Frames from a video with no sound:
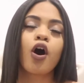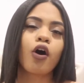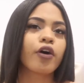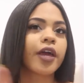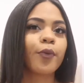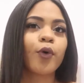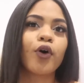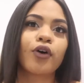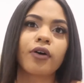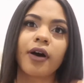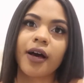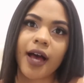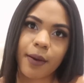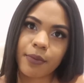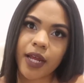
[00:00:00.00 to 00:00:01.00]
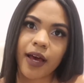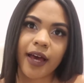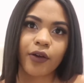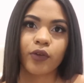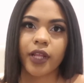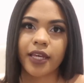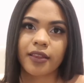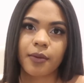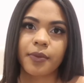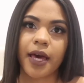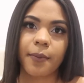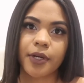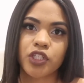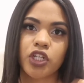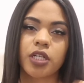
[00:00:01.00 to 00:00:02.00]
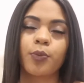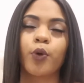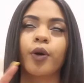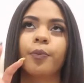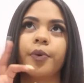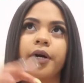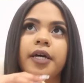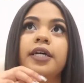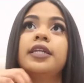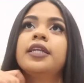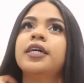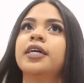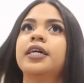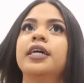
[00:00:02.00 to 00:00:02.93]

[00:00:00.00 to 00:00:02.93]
Okay, well, I don't like them that much anymore, but